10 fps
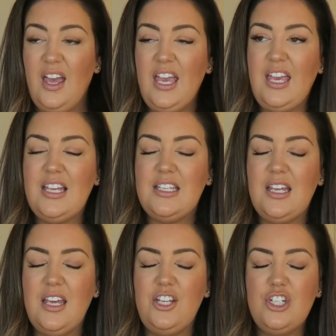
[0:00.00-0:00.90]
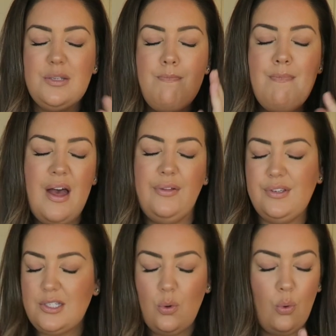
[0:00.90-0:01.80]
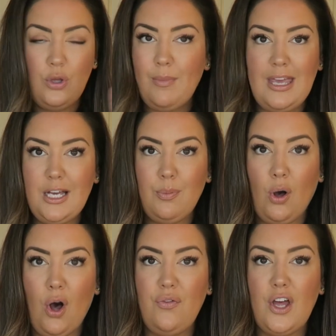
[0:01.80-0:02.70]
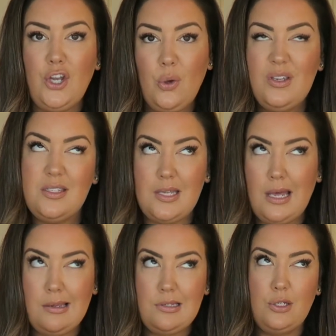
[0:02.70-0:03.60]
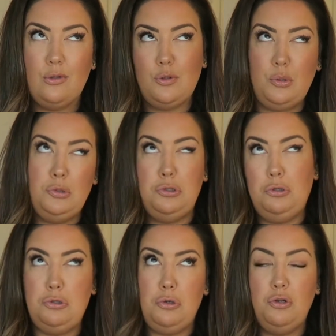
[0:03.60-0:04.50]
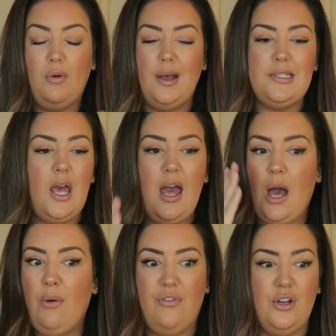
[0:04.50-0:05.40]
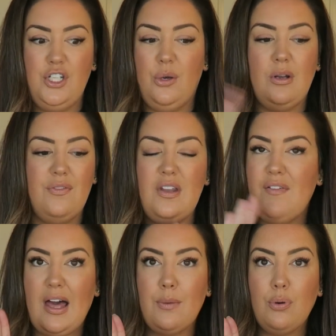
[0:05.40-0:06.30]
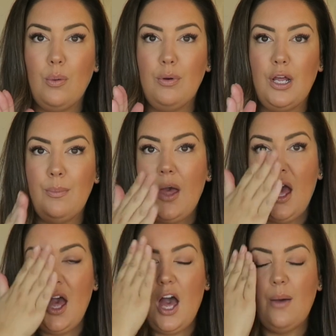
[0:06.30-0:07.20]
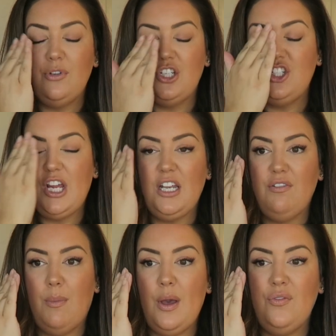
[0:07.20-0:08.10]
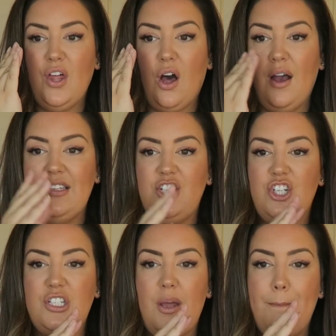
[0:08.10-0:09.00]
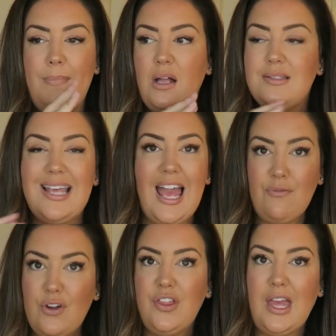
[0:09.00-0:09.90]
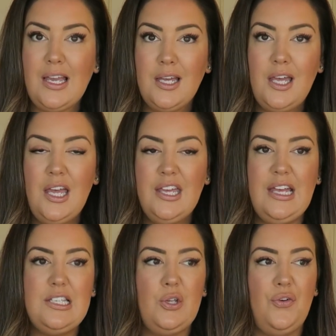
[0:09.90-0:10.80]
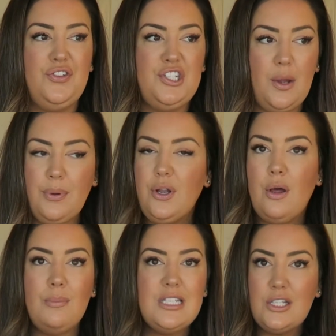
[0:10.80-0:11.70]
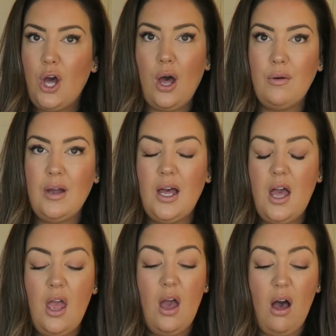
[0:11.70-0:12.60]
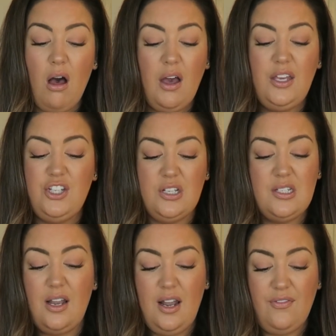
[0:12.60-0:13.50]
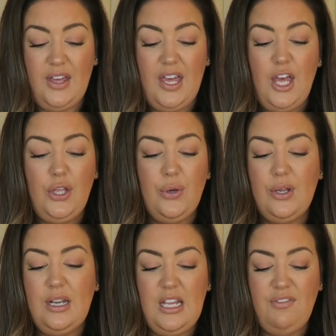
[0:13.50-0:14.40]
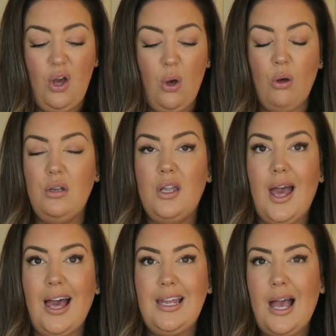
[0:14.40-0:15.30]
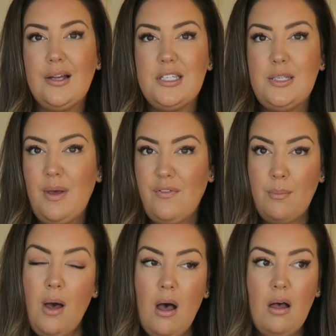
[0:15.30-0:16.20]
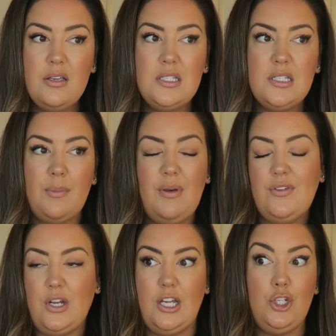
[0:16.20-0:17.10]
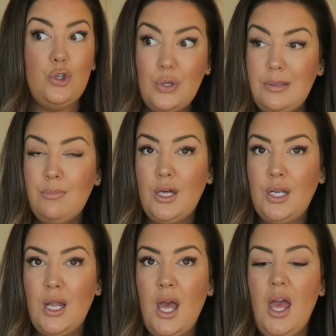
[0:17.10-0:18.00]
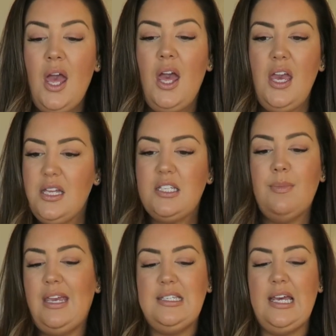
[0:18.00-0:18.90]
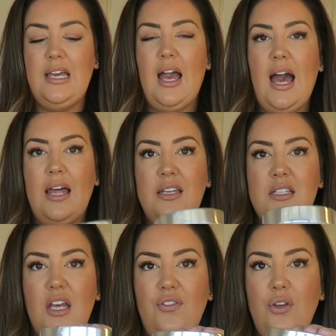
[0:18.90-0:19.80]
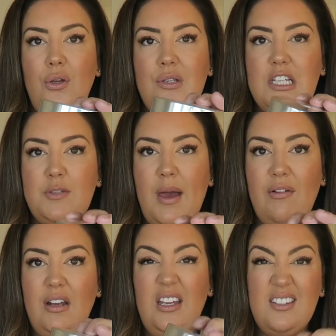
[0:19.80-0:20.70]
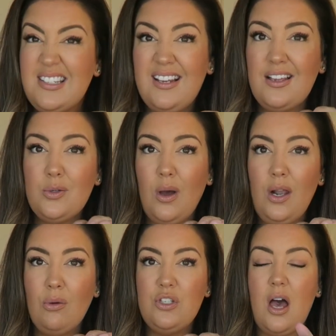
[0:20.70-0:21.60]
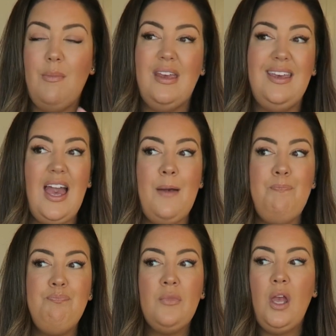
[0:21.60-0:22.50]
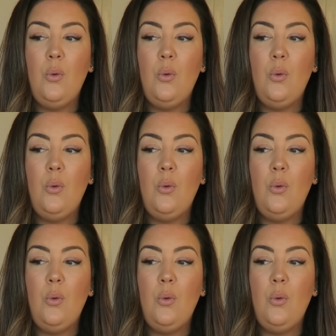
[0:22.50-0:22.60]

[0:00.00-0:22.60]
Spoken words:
it just melts all your makeup off. I know it says you're not supposed to use it on your eyes. However, I do, and I've never had a problem. Just gently rub over the eyes. It just melts everything. Gets off stubborn mascara. I just love it. You can leave it on, and it acts as a bit of a mask, a bit of like a treatment. It's amazing. And if you use it sparingly, it does last quite a long time. Again,